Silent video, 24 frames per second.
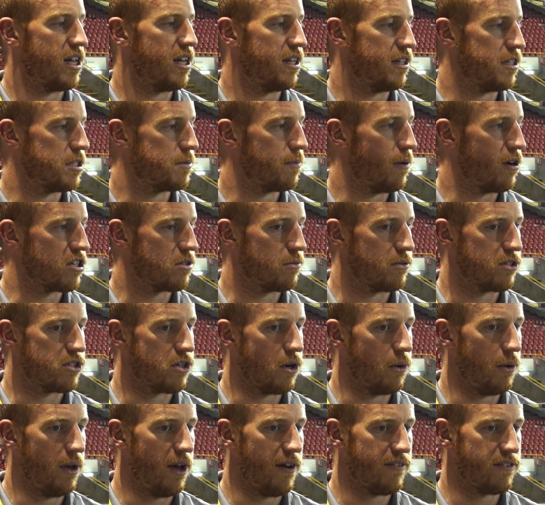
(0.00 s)
is possible,
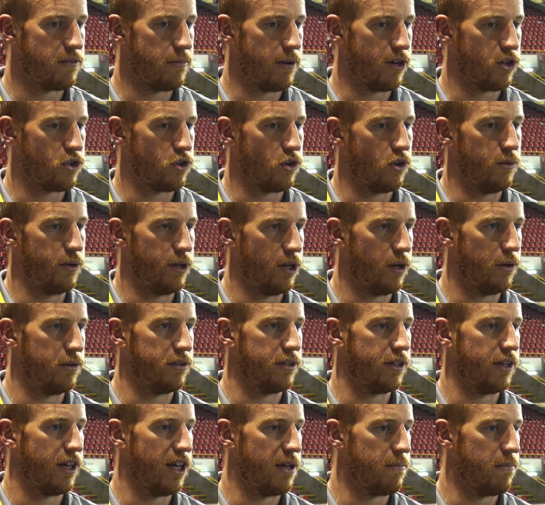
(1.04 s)
so we have to make sure we go
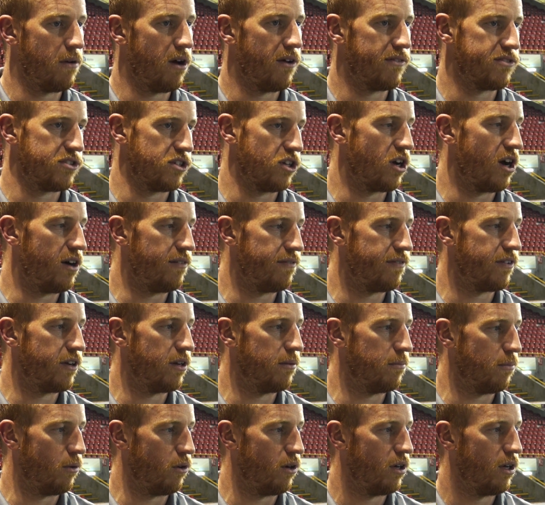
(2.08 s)
on the game. Obviously
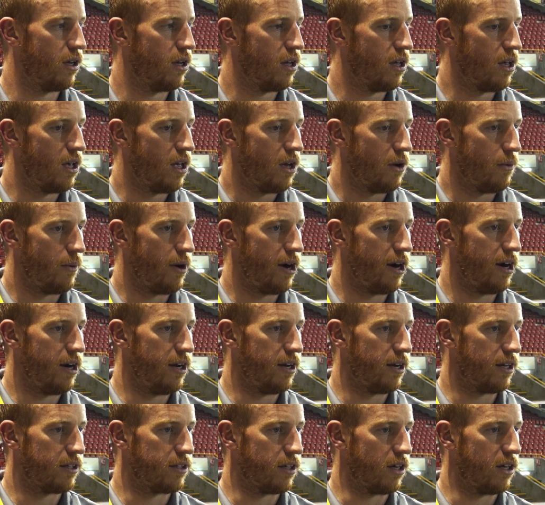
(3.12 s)
confident, but
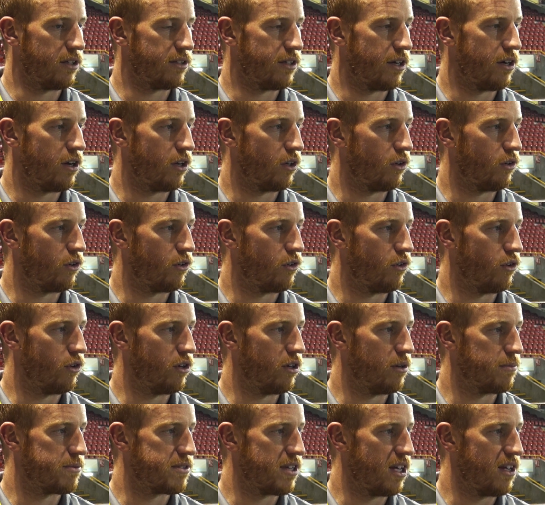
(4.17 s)
wary that they're on a good
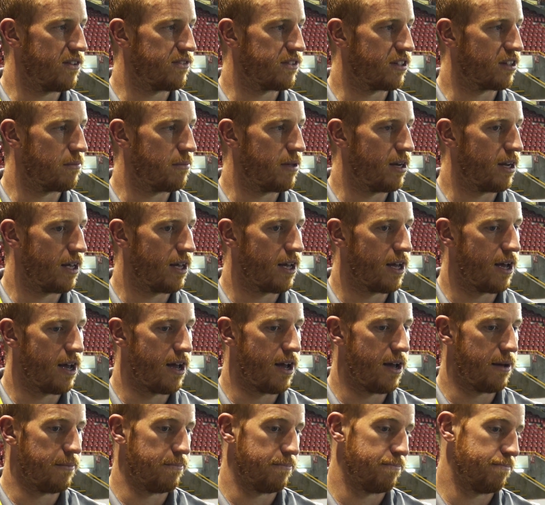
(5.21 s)
run themselves at the minute.
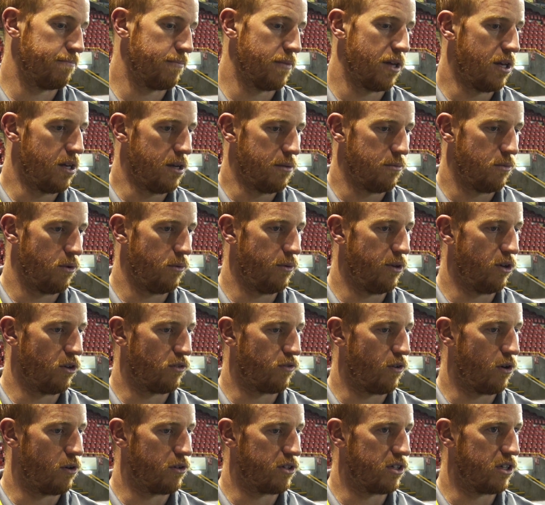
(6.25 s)
But we
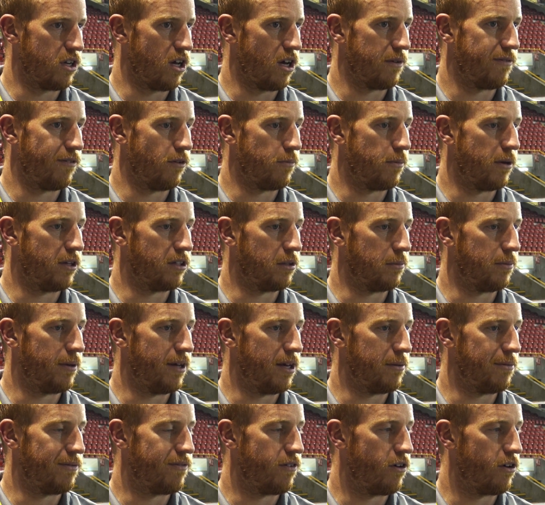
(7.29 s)
look forward. There's a lot of football to
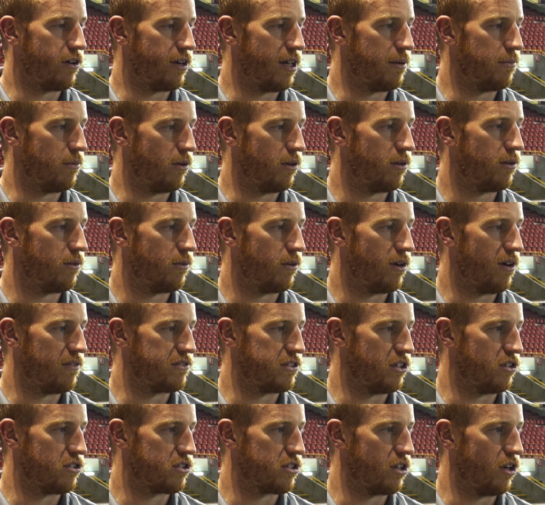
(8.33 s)
play before then, but we're
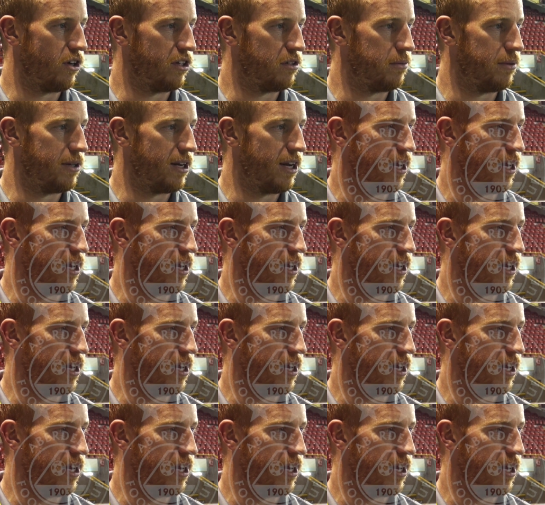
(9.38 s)
obviously just delighted to be in